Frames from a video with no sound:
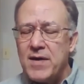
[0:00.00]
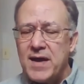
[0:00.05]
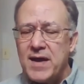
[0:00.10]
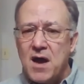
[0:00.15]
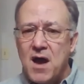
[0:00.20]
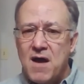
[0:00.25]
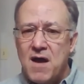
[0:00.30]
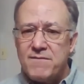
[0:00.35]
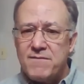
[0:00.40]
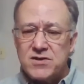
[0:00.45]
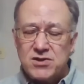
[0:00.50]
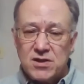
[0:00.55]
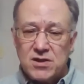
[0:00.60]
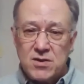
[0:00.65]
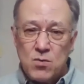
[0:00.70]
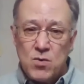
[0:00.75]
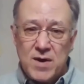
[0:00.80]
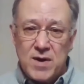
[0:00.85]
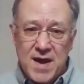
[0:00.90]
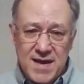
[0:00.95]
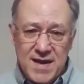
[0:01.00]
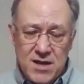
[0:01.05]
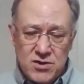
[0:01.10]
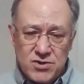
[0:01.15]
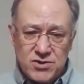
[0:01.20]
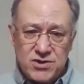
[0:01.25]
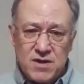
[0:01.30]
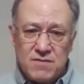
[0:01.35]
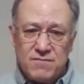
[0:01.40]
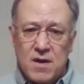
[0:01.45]
And obviously, when I hear
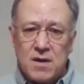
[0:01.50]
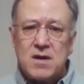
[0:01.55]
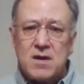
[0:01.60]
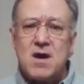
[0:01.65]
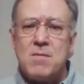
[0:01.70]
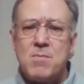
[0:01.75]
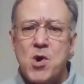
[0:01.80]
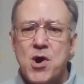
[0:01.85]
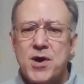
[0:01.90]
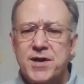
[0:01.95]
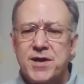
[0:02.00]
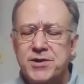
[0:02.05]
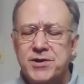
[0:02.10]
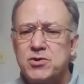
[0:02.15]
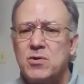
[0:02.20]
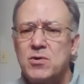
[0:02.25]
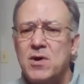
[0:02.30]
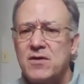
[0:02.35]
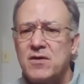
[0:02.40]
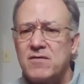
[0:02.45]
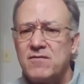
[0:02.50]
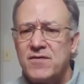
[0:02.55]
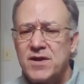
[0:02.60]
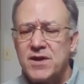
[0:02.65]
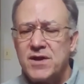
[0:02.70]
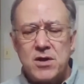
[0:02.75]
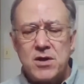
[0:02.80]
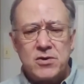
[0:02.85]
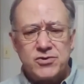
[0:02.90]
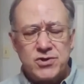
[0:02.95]
stuff, I'll come on and do other
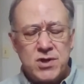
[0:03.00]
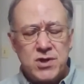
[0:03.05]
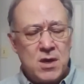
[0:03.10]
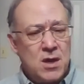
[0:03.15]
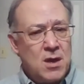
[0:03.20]
videos.